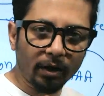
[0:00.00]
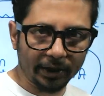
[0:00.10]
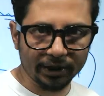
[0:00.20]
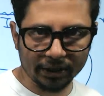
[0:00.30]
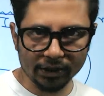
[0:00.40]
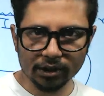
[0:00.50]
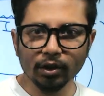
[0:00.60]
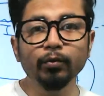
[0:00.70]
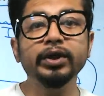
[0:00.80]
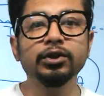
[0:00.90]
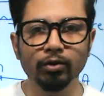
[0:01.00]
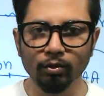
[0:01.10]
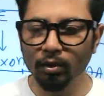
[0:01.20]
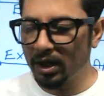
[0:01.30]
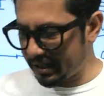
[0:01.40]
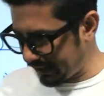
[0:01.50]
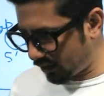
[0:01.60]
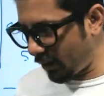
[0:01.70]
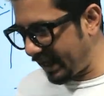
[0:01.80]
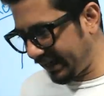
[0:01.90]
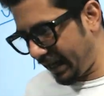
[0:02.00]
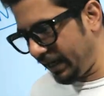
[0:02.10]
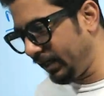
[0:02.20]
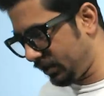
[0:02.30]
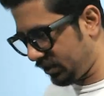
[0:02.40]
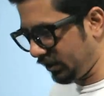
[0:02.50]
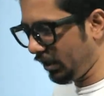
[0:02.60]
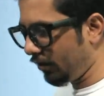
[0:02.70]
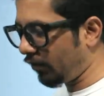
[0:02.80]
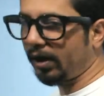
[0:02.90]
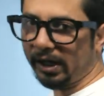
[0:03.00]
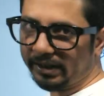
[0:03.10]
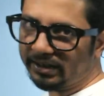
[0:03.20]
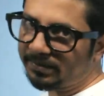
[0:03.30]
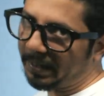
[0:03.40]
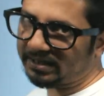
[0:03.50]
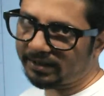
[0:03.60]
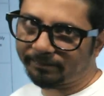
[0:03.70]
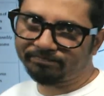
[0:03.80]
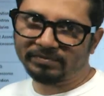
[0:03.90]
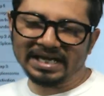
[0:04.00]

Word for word: occasions, we do require energy for RNA splicing.